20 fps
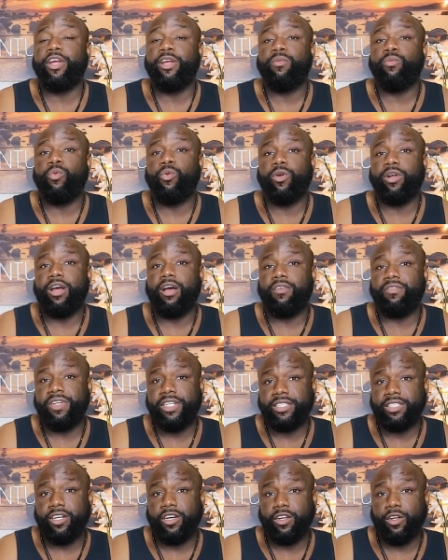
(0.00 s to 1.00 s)
and ward off
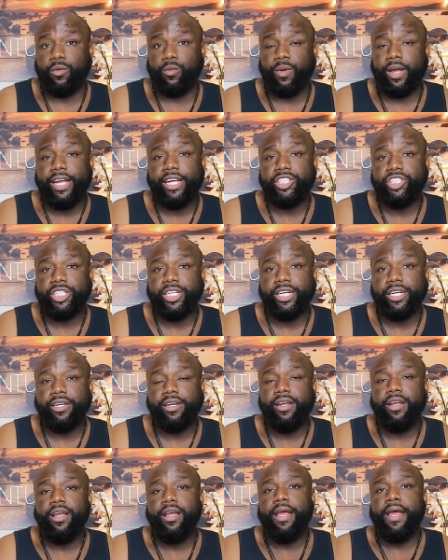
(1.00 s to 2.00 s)

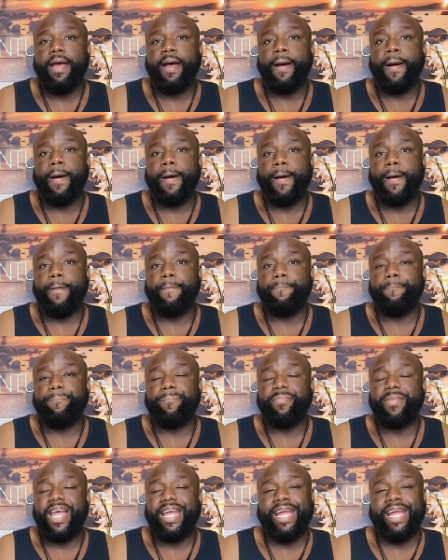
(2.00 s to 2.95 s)
discoloration um,